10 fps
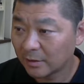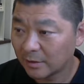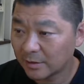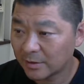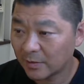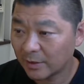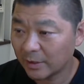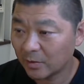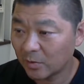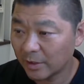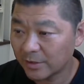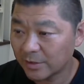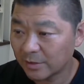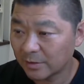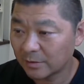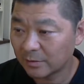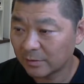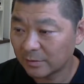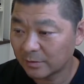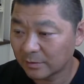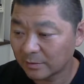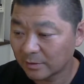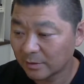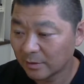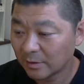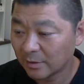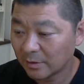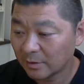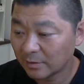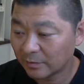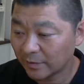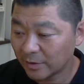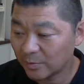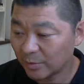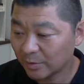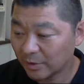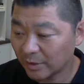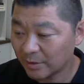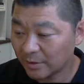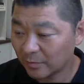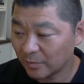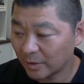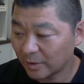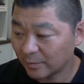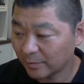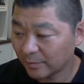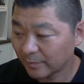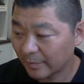is there any question on Facebook, Instagram,